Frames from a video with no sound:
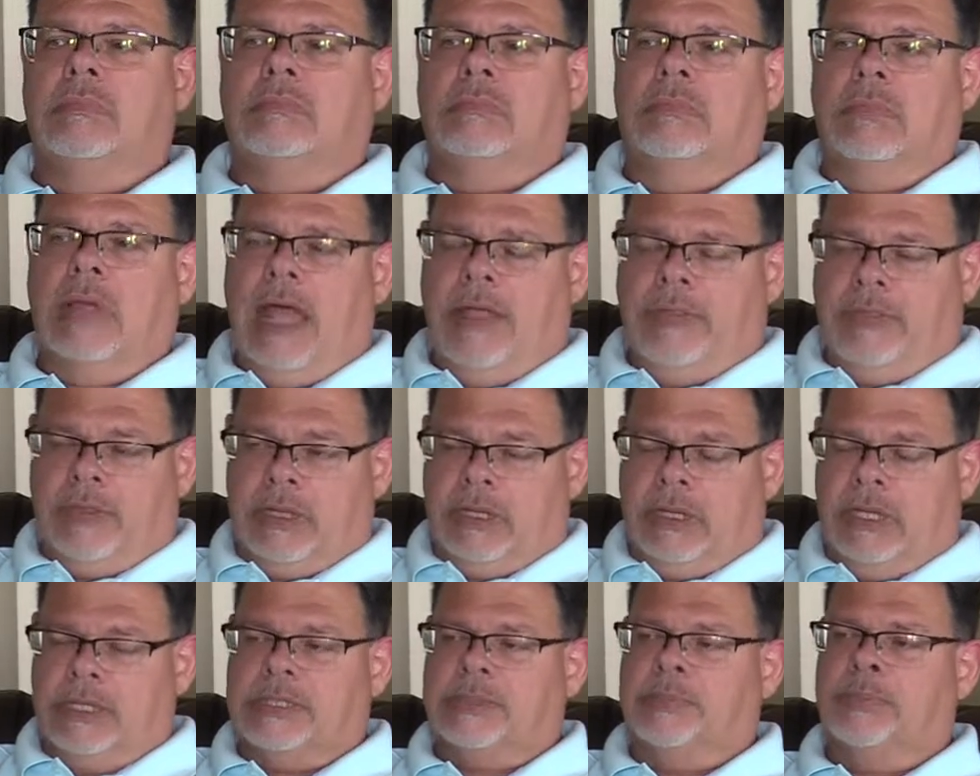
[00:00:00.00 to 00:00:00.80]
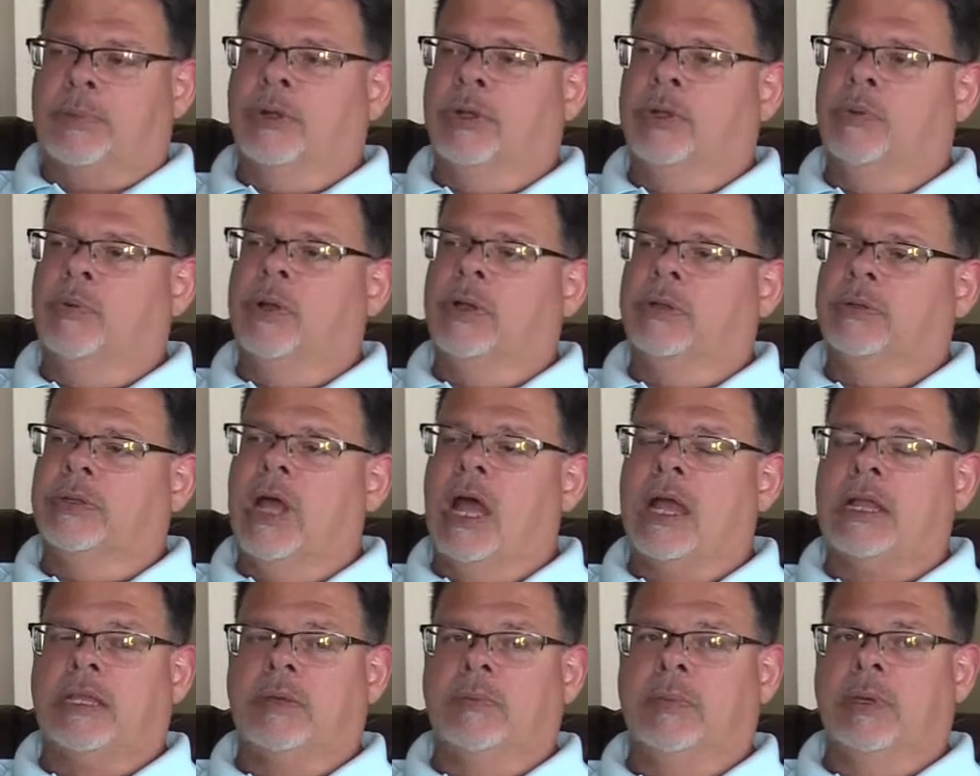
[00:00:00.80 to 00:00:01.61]
think it's pretty well
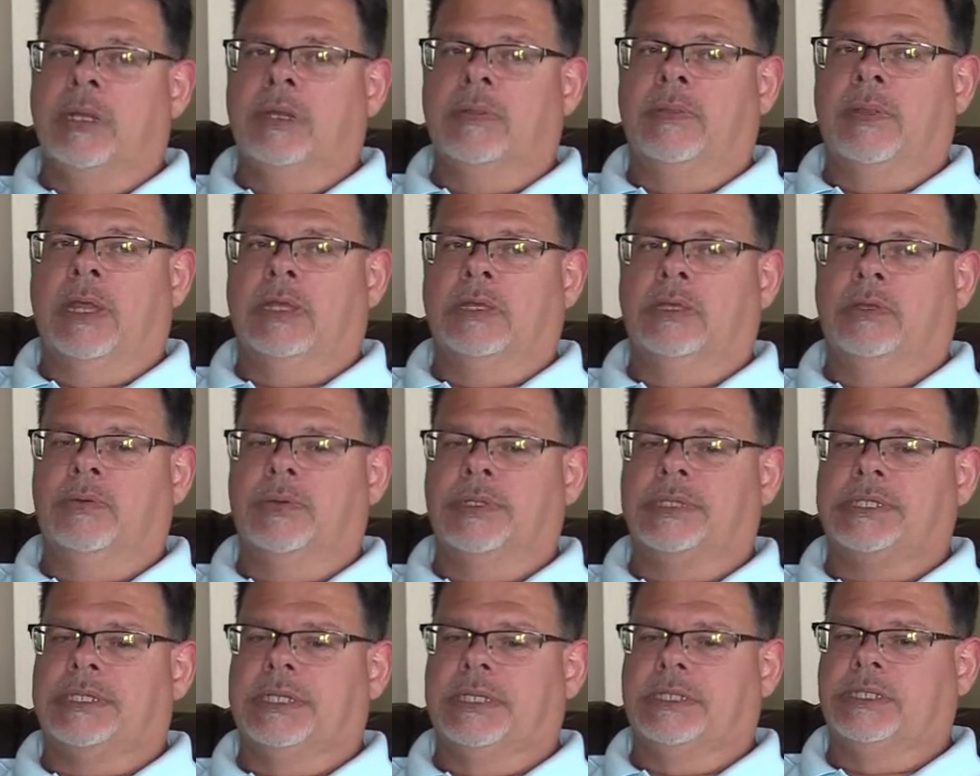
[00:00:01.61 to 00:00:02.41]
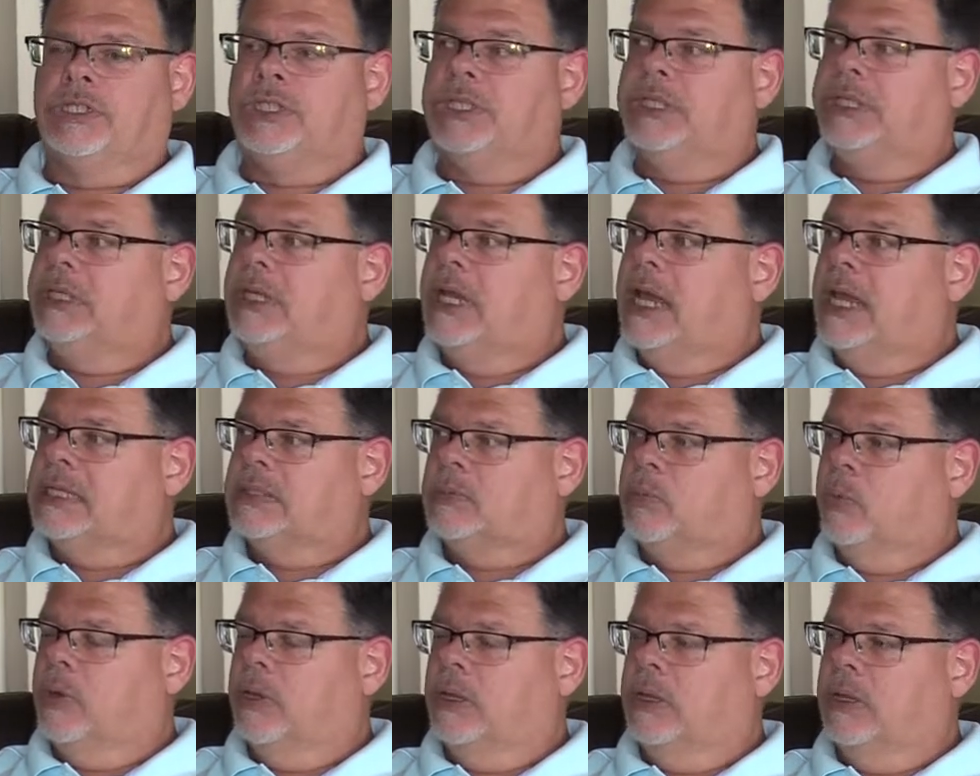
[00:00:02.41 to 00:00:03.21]
documented that UNCG has
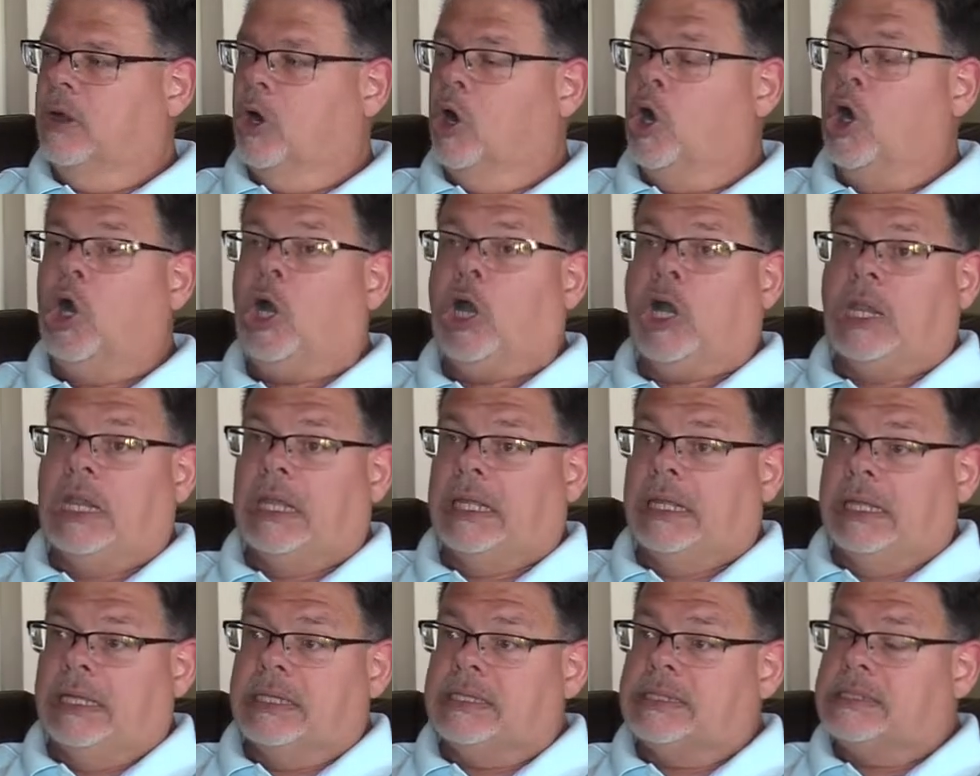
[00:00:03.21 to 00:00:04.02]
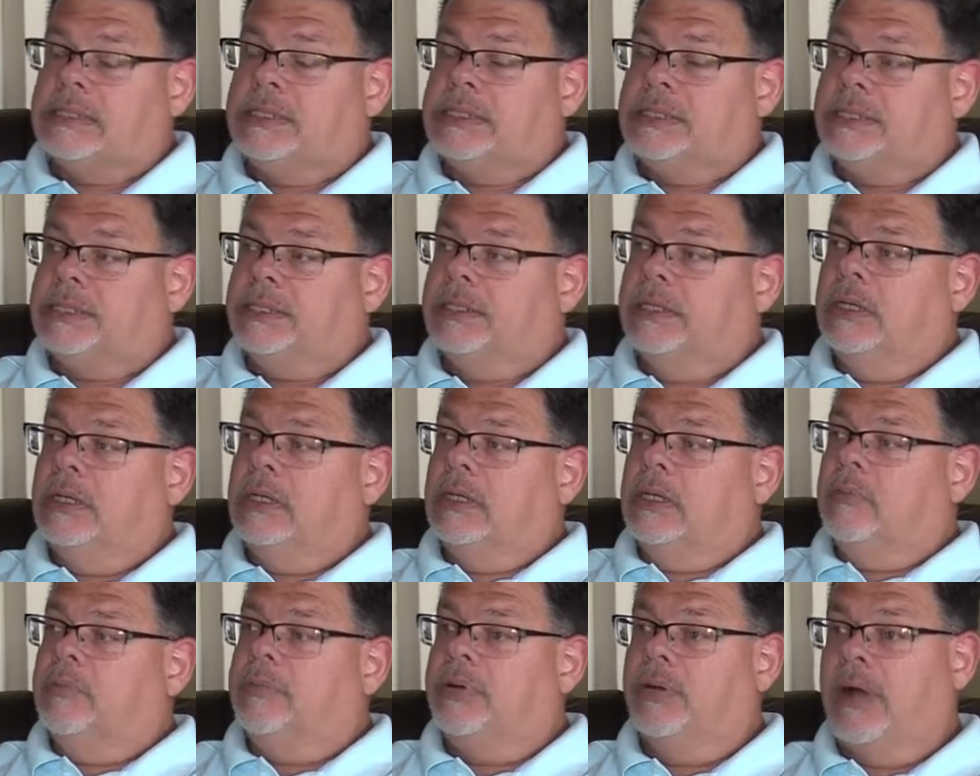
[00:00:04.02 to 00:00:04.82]
one of the earliest
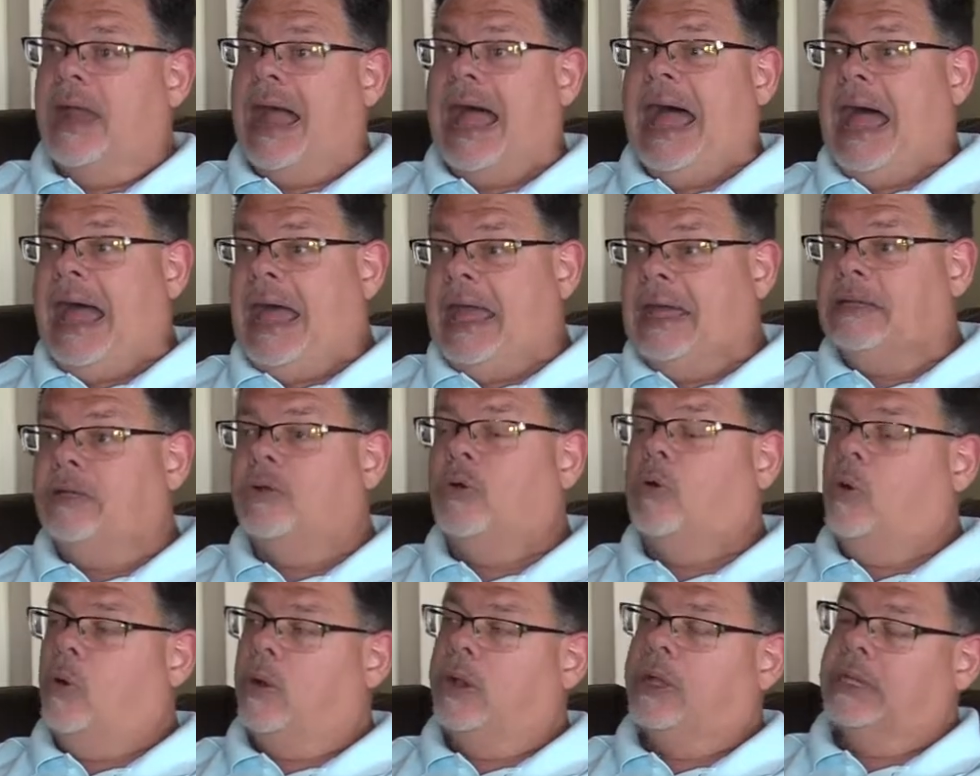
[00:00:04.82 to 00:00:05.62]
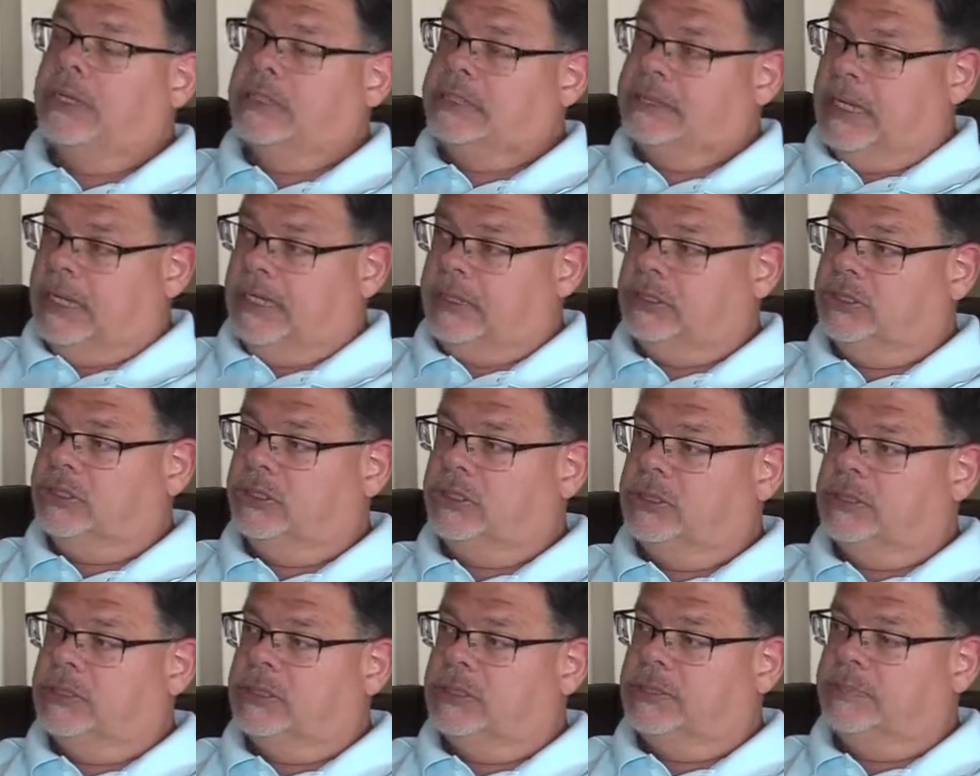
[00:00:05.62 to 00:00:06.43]
Pride
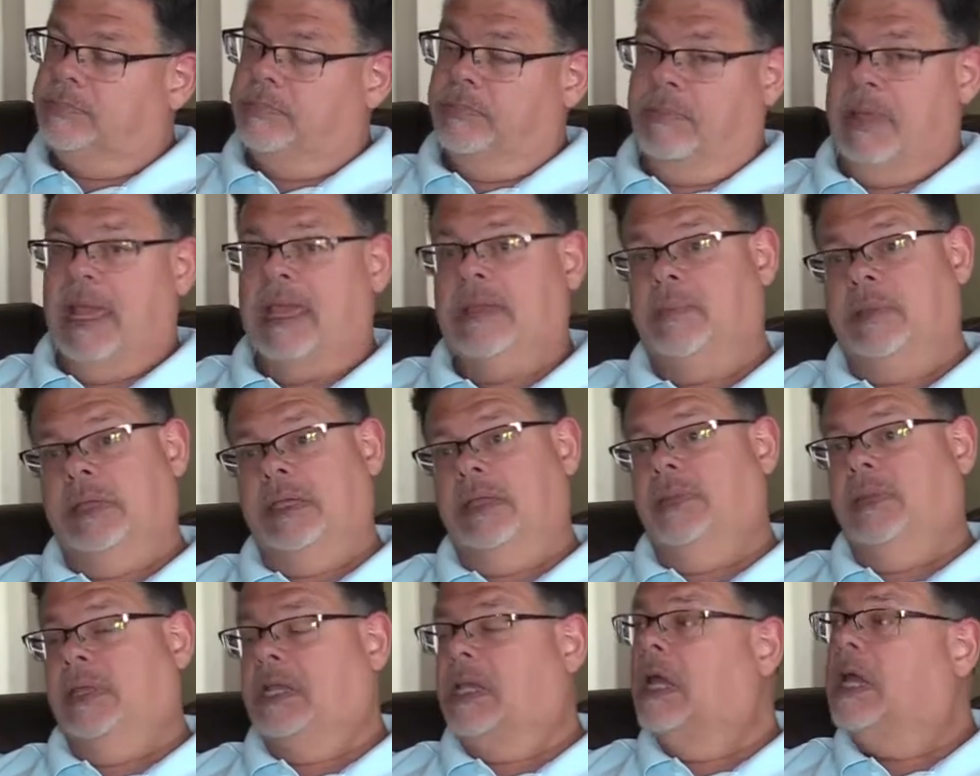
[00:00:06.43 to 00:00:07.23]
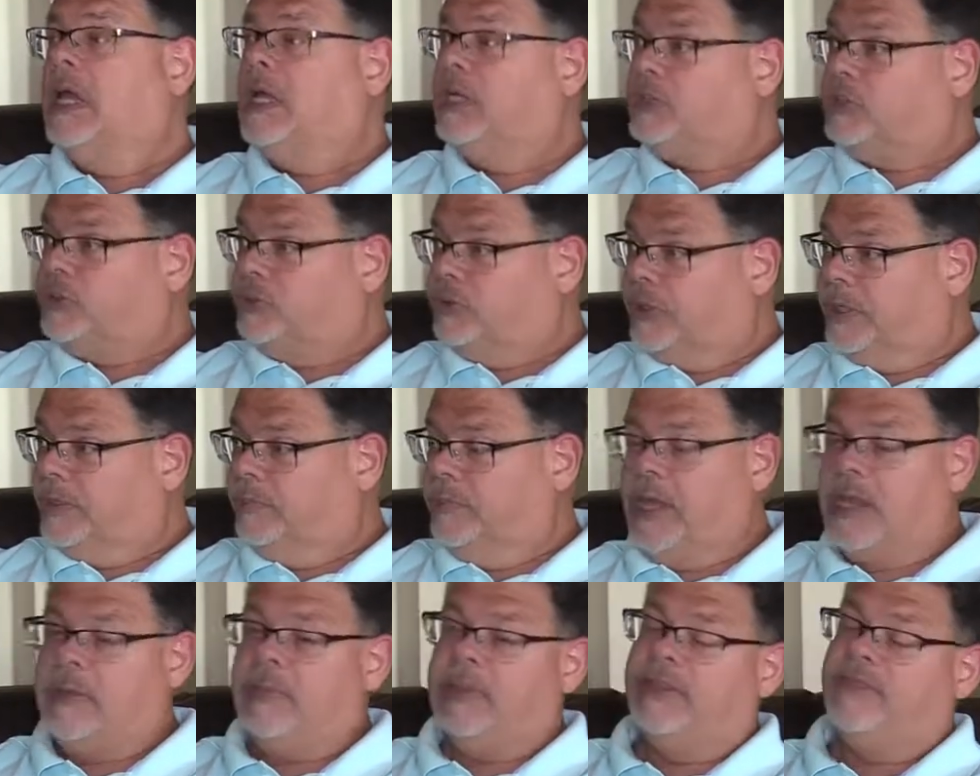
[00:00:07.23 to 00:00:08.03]
organizations, maybe in the country,
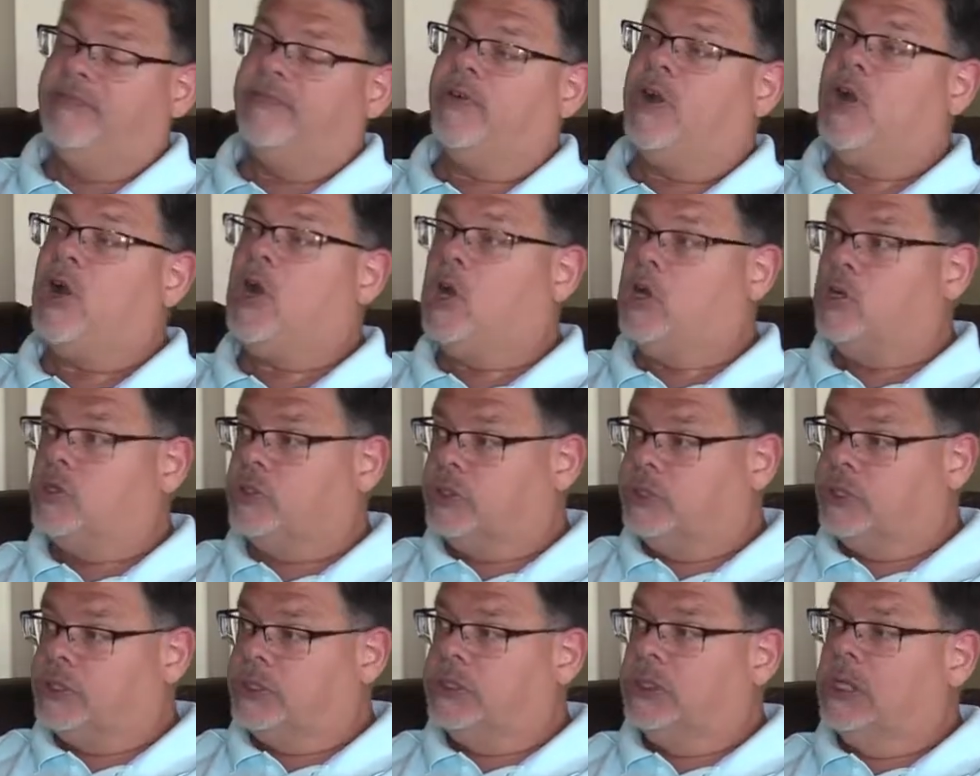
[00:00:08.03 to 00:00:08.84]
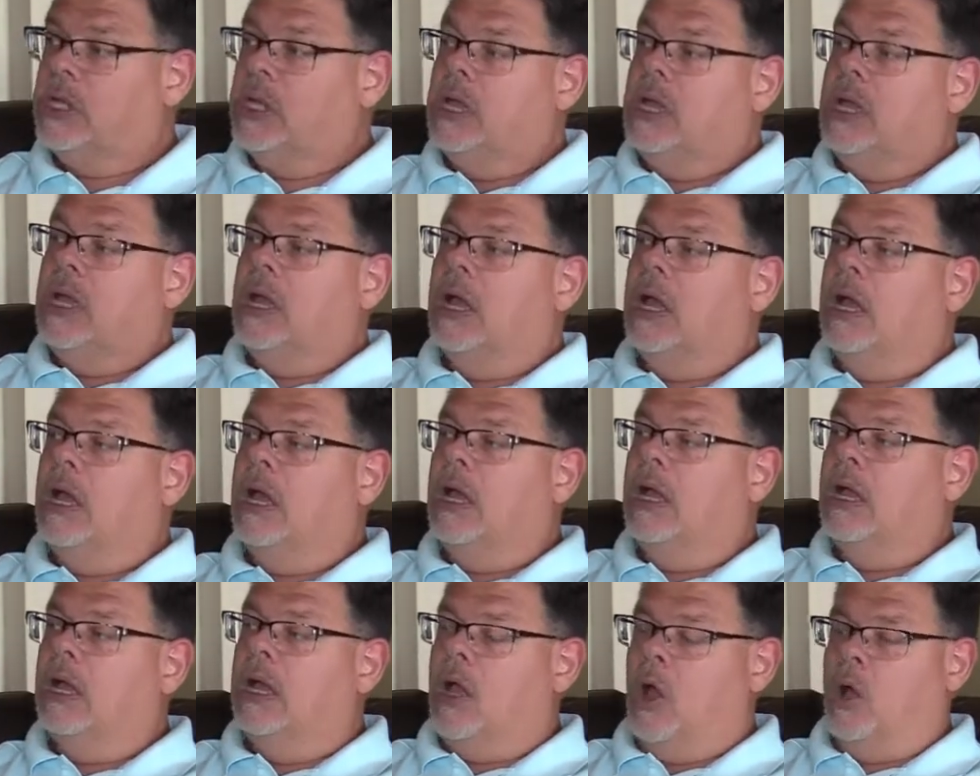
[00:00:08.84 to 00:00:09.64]
maybe the first,
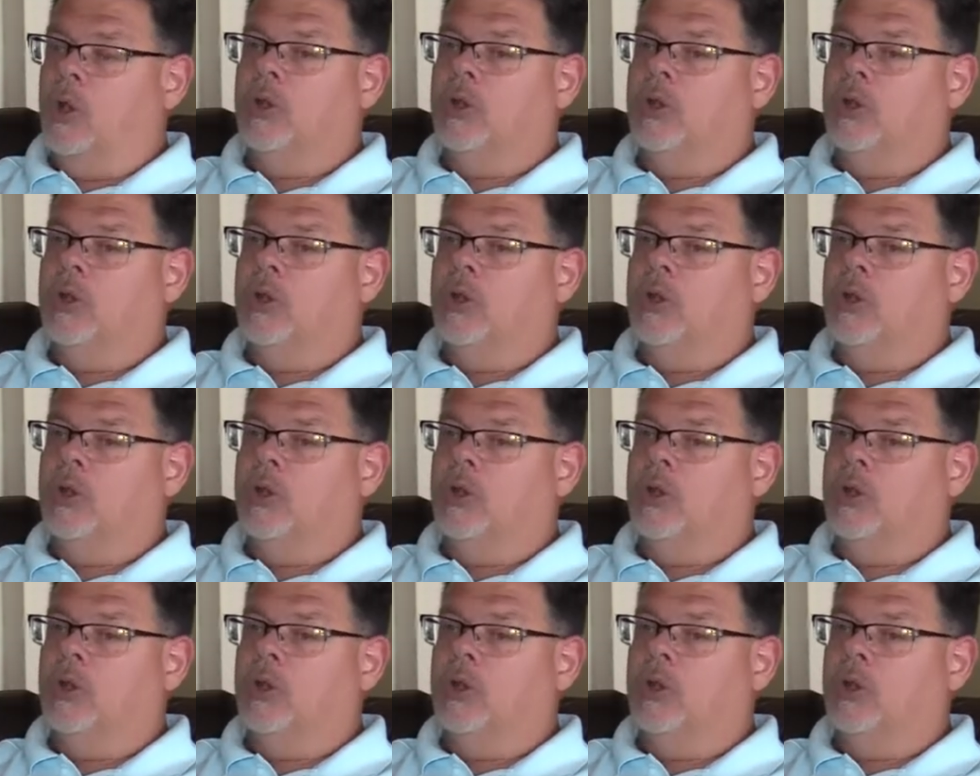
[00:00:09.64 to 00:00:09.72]
on a